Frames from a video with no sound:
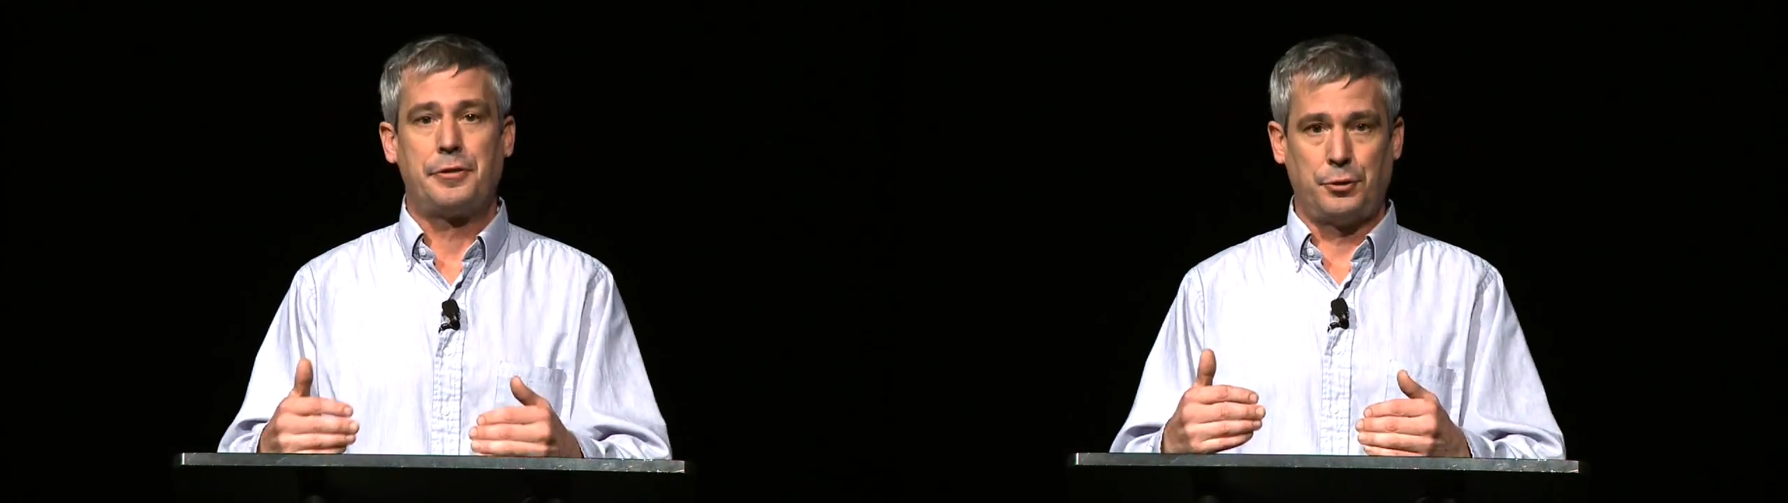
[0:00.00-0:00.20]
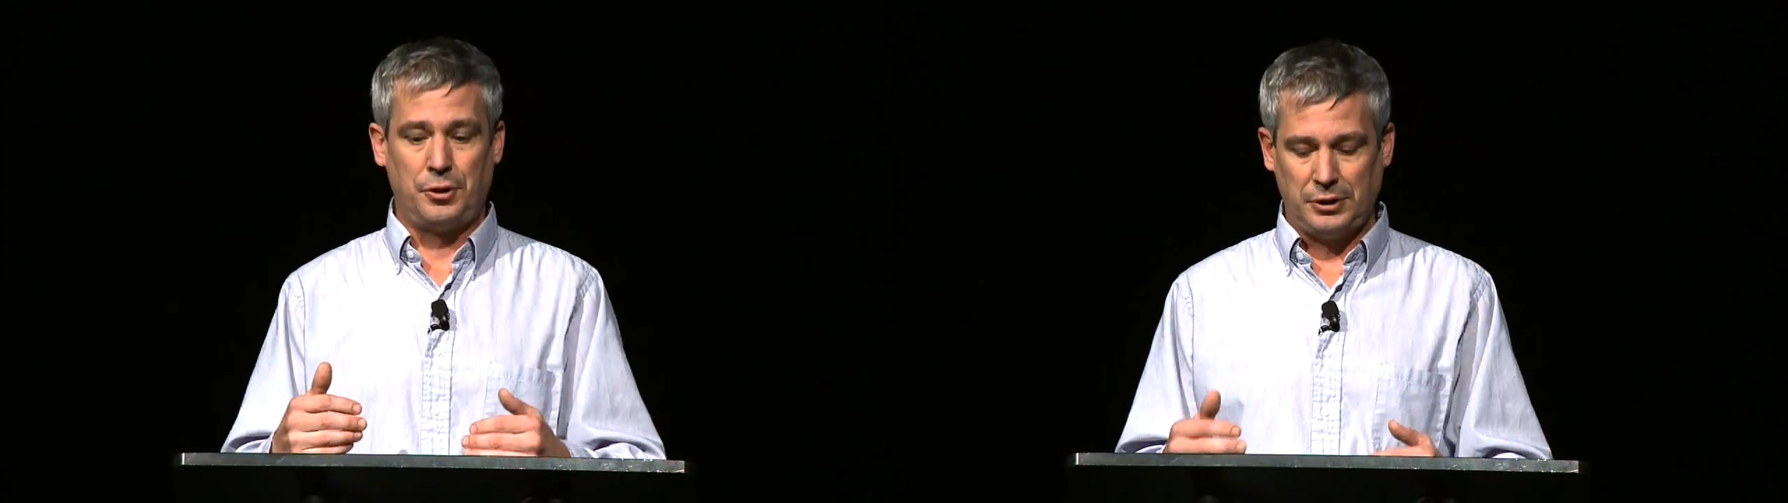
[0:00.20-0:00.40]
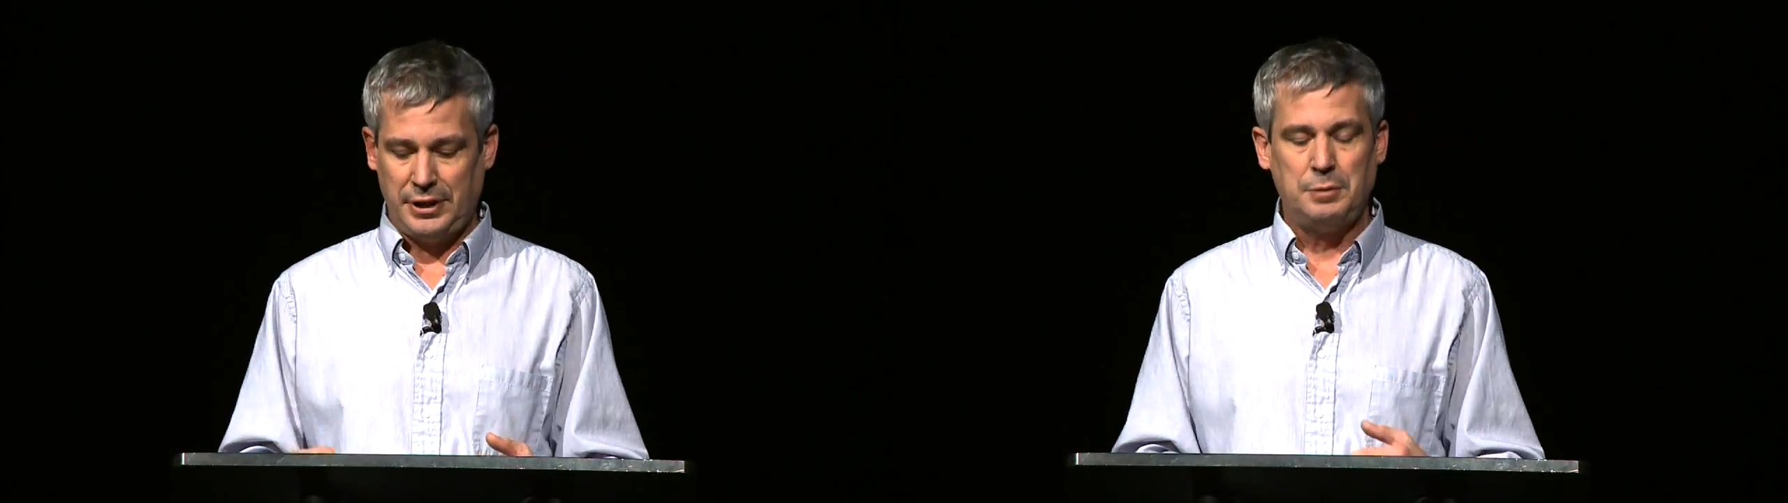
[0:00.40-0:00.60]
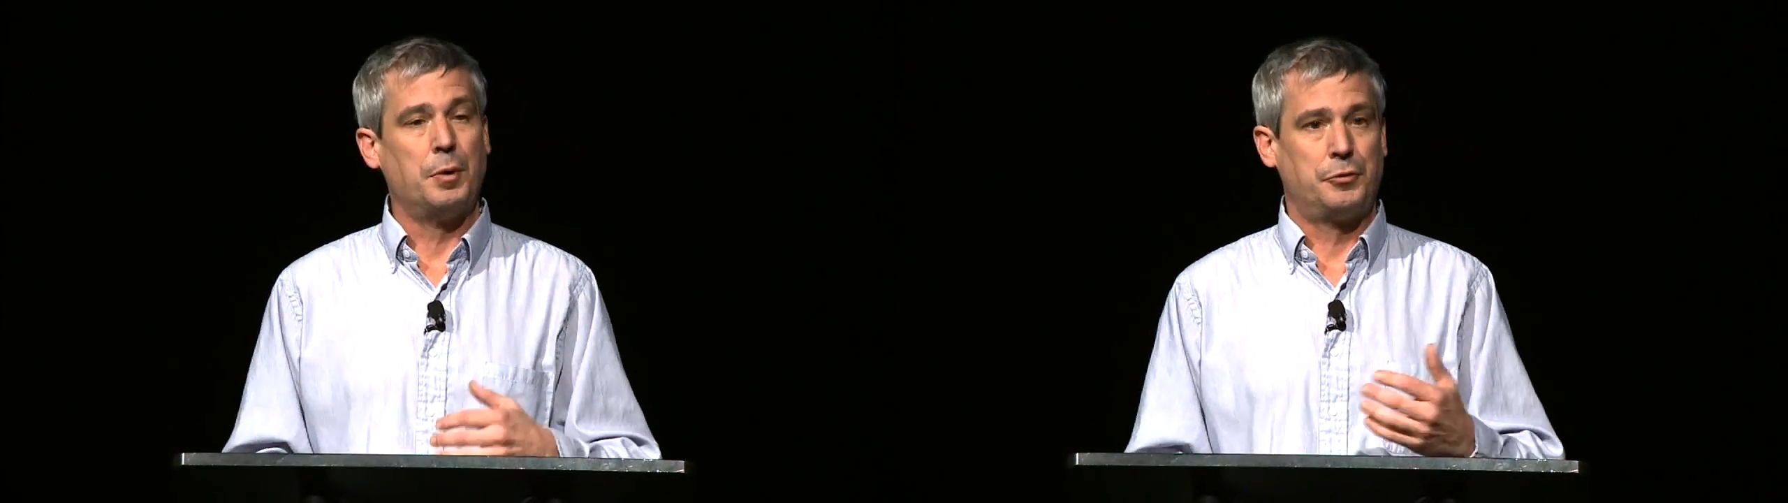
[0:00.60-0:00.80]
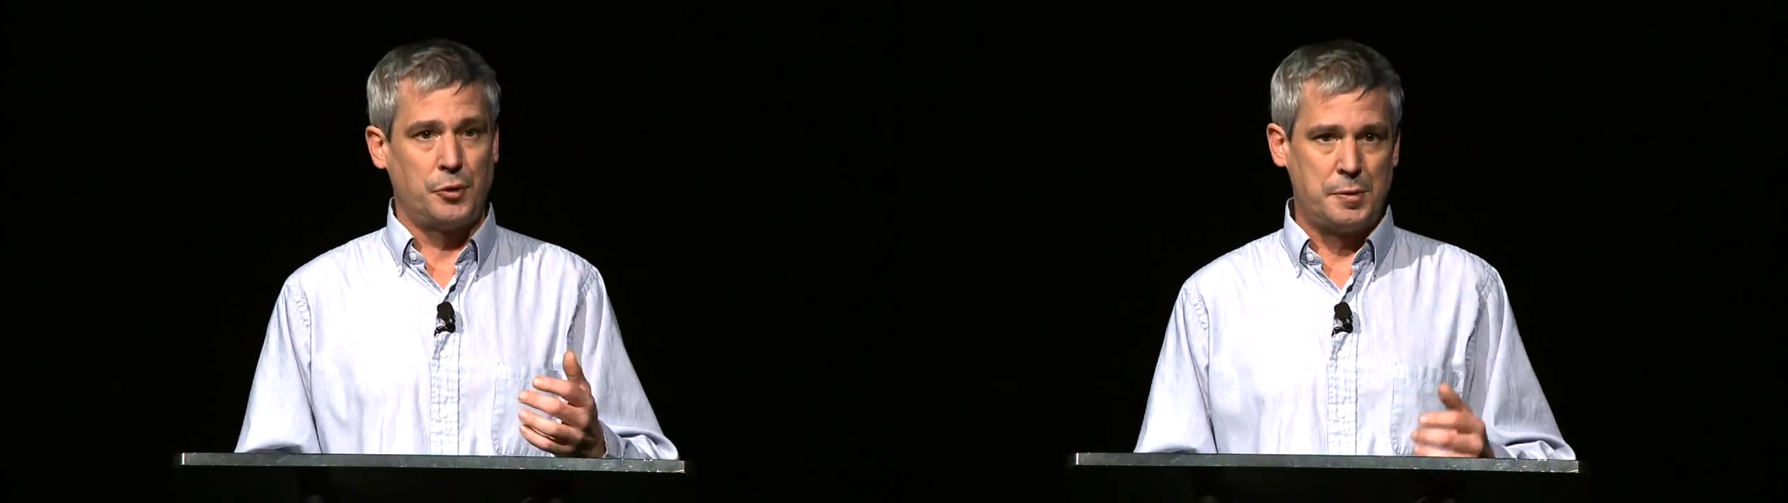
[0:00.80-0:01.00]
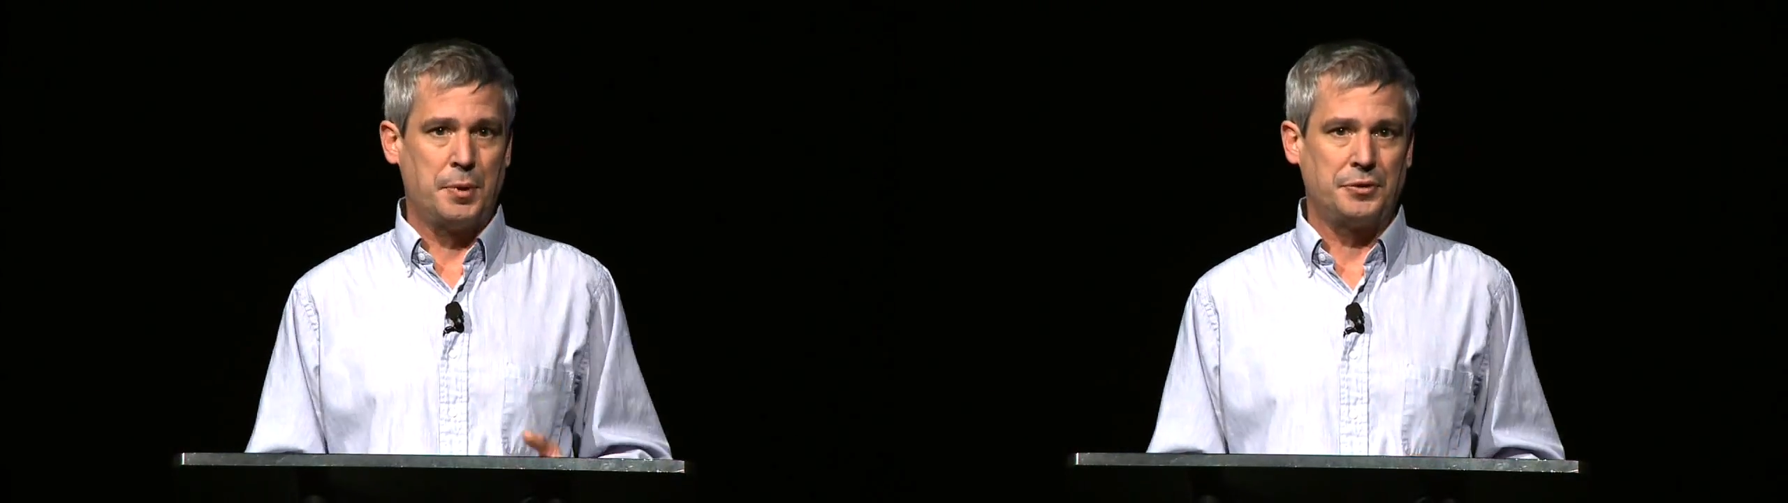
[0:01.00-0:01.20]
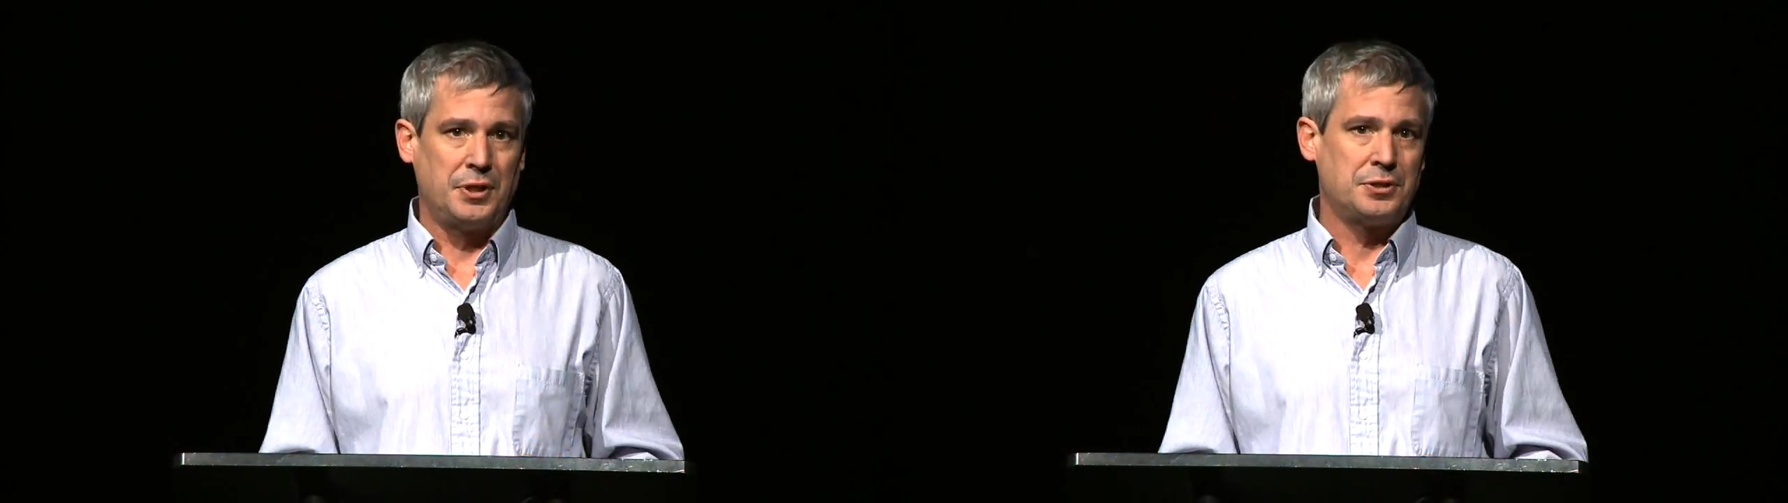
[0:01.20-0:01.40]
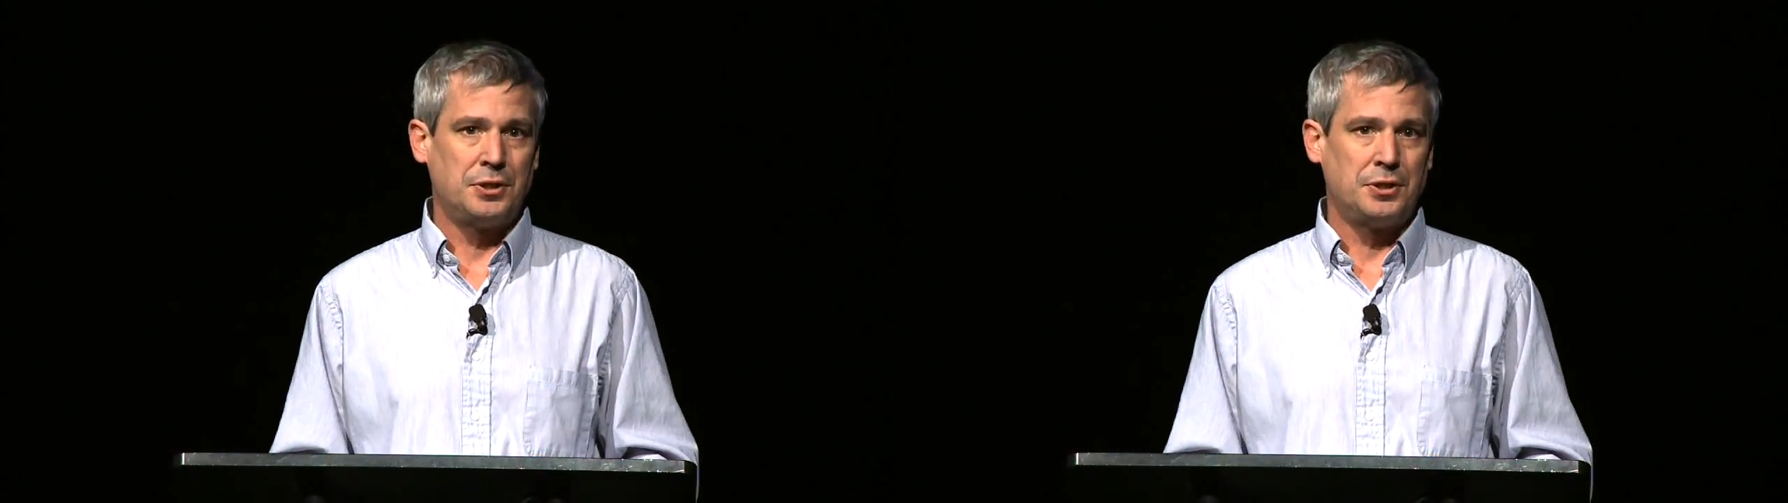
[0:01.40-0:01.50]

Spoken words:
thoroughly before we put things